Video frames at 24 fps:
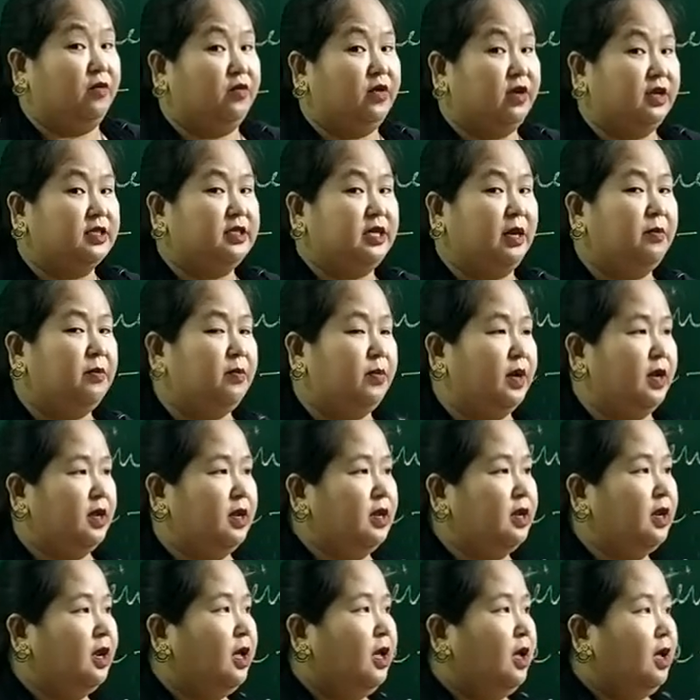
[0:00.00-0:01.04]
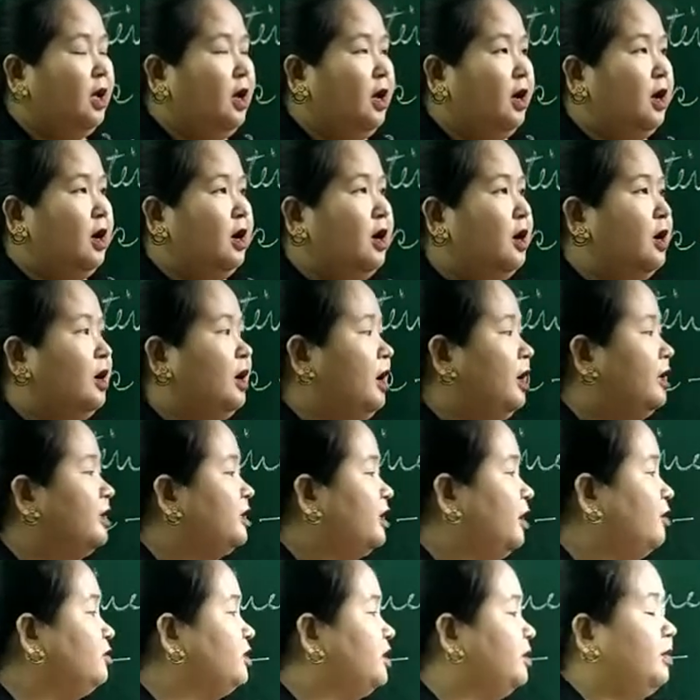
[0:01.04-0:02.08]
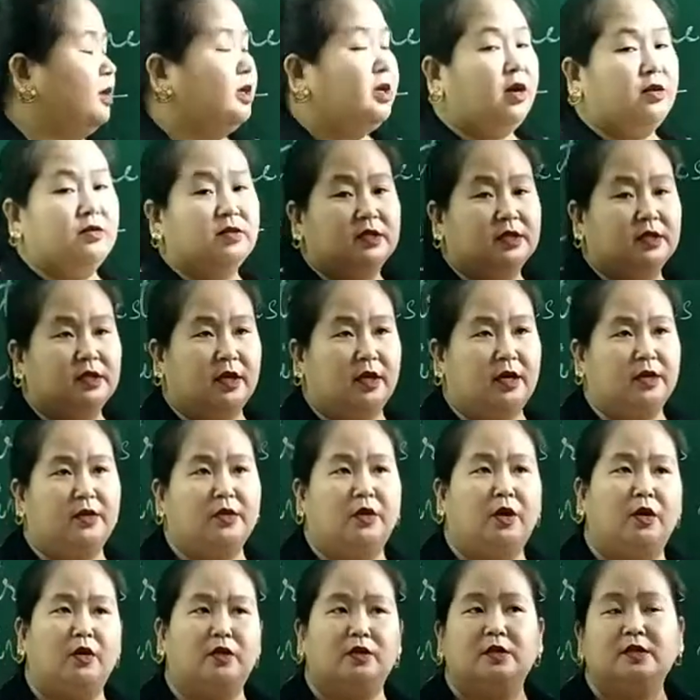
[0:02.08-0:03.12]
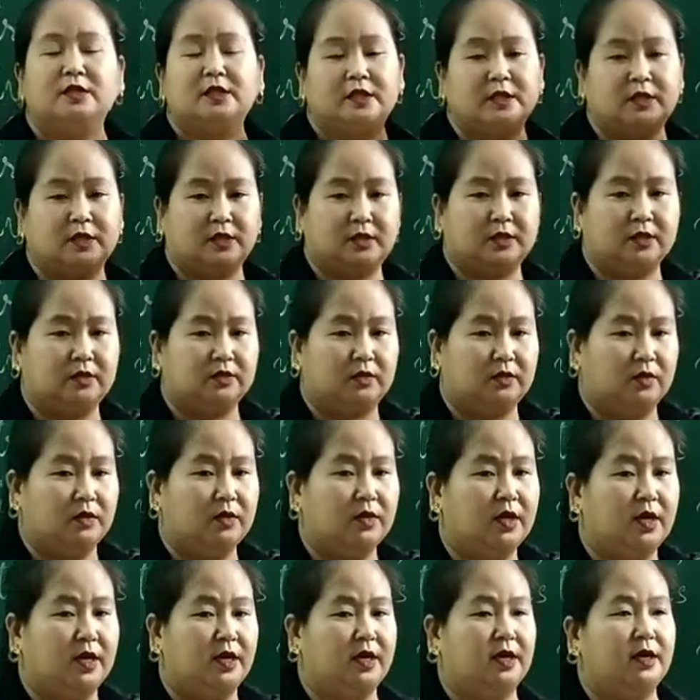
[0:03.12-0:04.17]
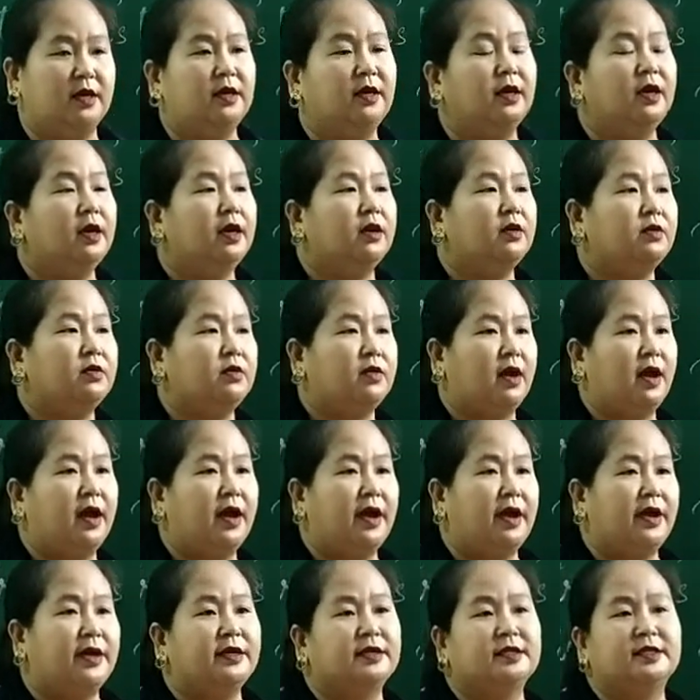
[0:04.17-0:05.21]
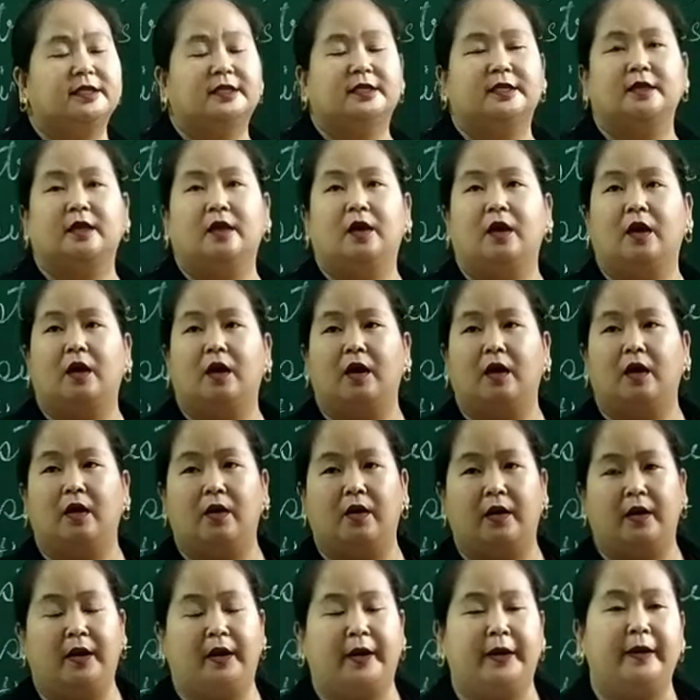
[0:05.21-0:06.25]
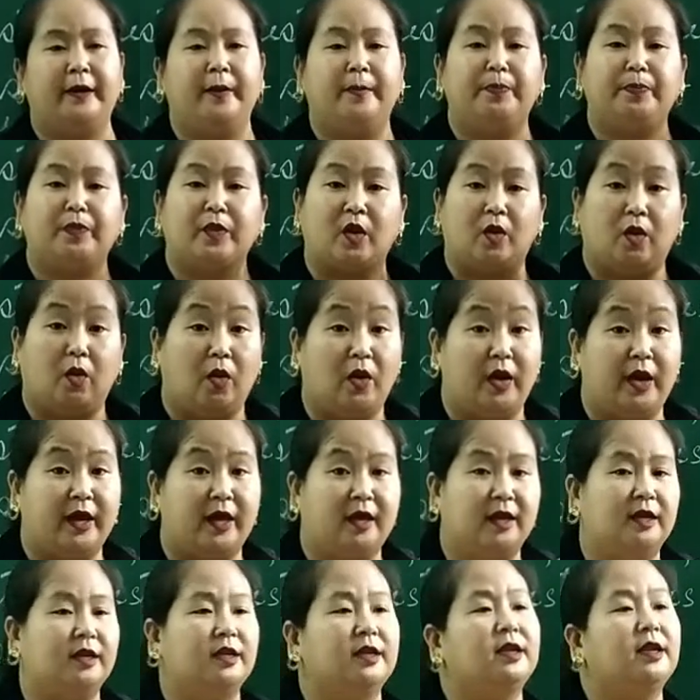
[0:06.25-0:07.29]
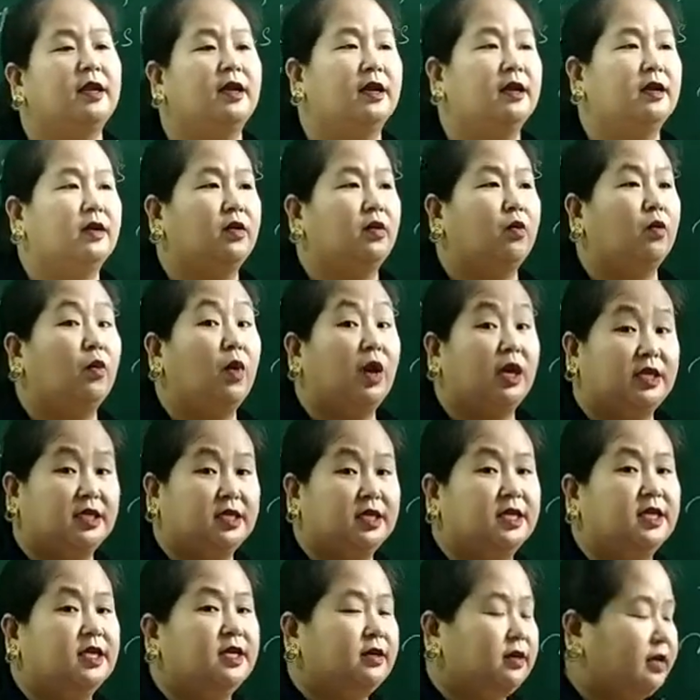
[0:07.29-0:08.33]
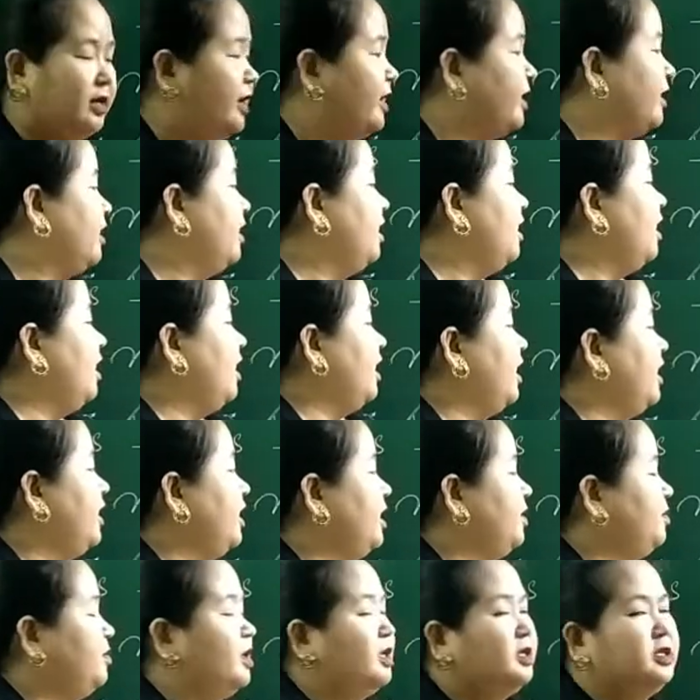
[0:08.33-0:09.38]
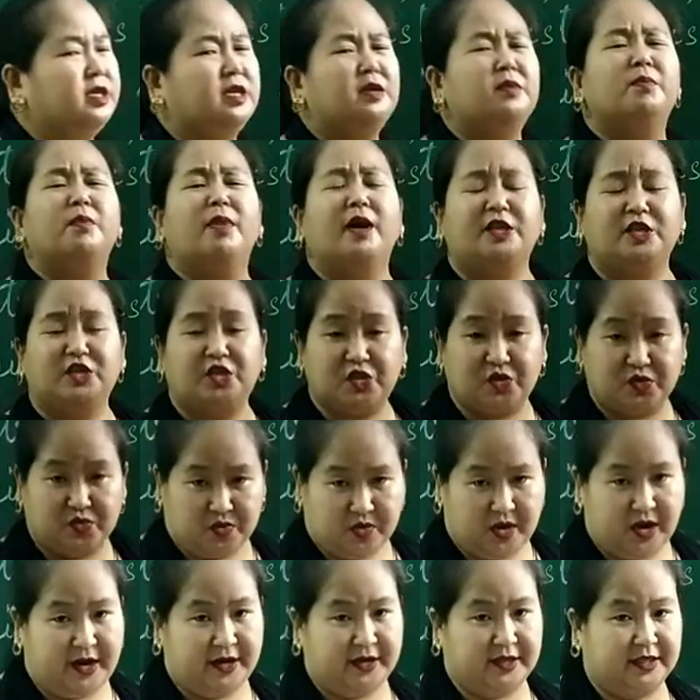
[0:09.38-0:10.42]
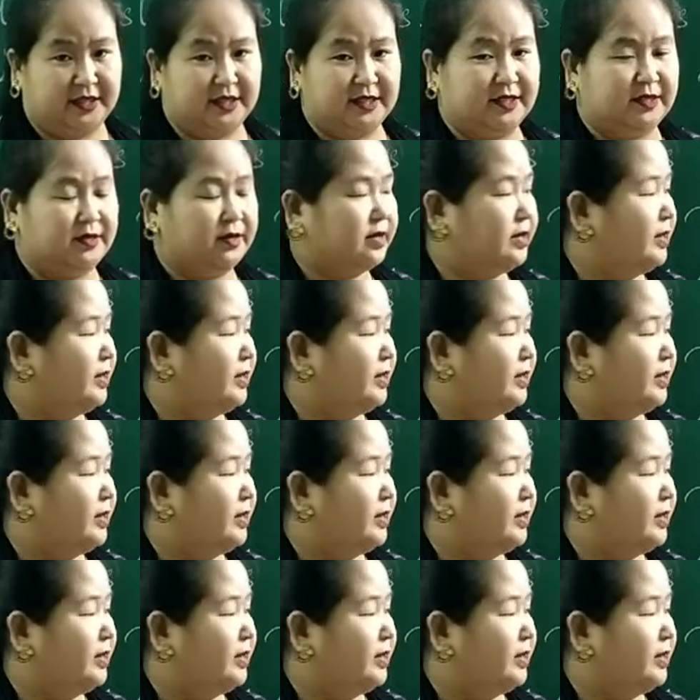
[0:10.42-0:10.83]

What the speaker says: For example, uncountable nouns are sugar, rice, right, oil, water. Okay, I have eaten much rice.